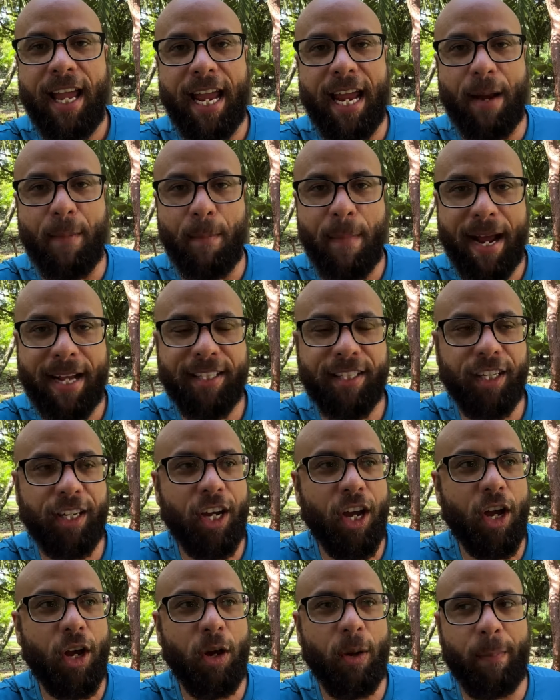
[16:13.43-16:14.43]
in
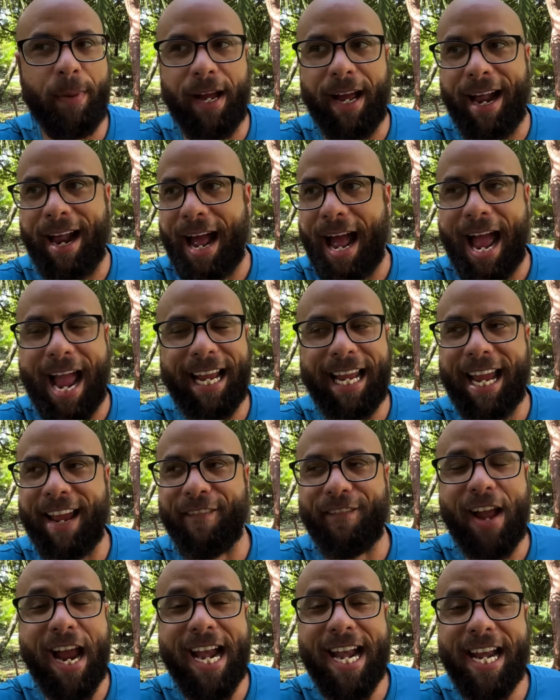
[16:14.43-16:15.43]
Mexico, but I
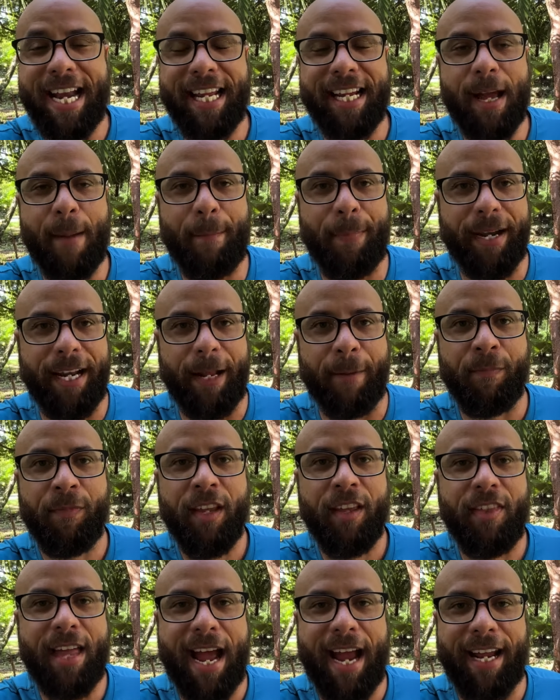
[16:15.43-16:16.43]
can't find any company
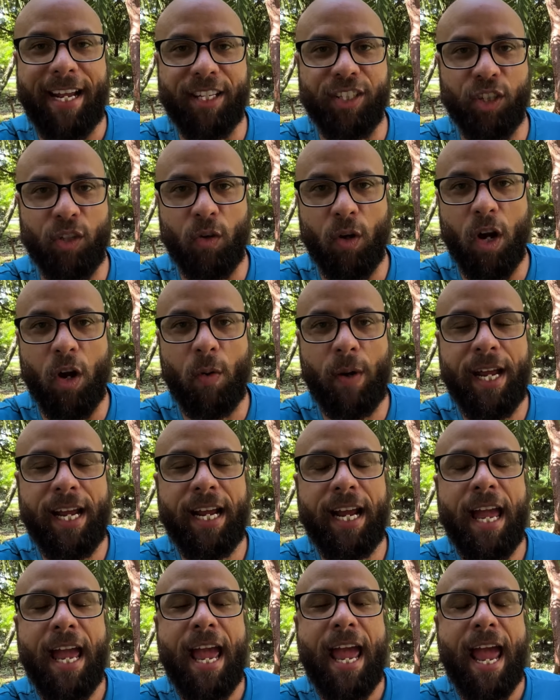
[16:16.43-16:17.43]
that is
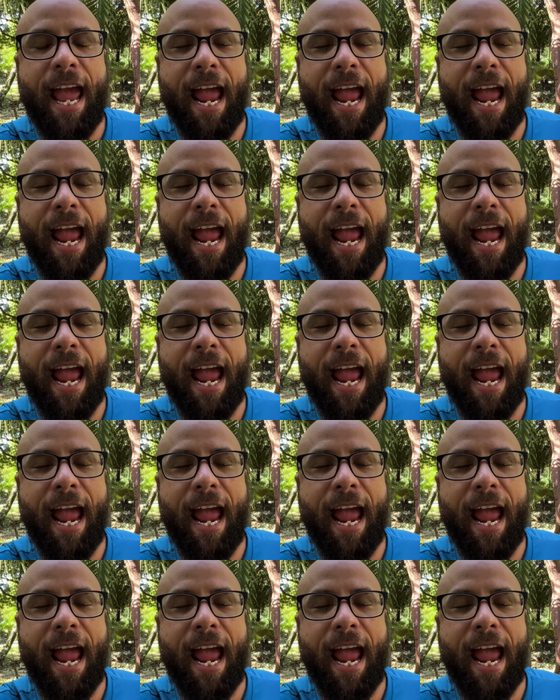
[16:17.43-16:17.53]
growing